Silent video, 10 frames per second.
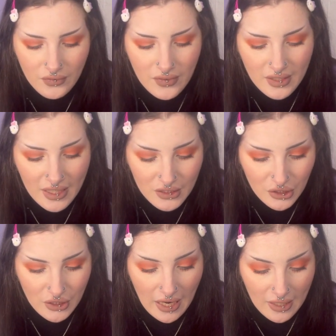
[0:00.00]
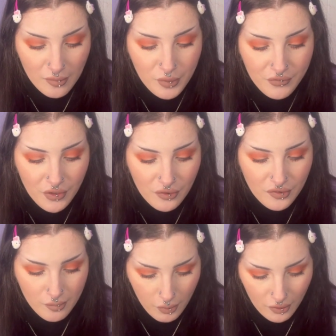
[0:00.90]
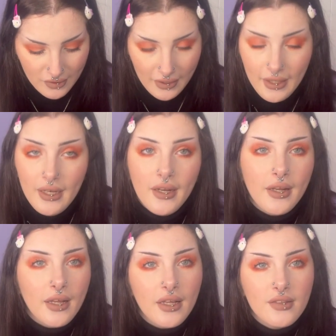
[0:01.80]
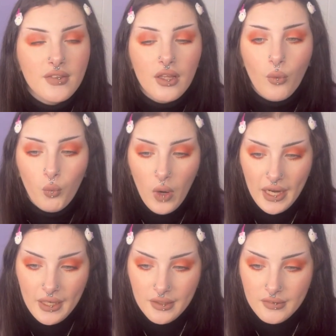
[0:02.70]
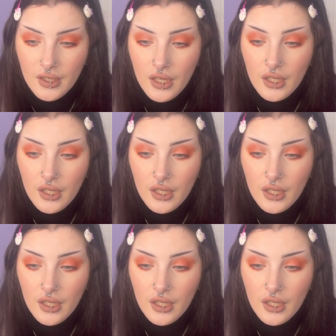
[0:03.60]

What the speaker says: The next check, moving on to body, is weight.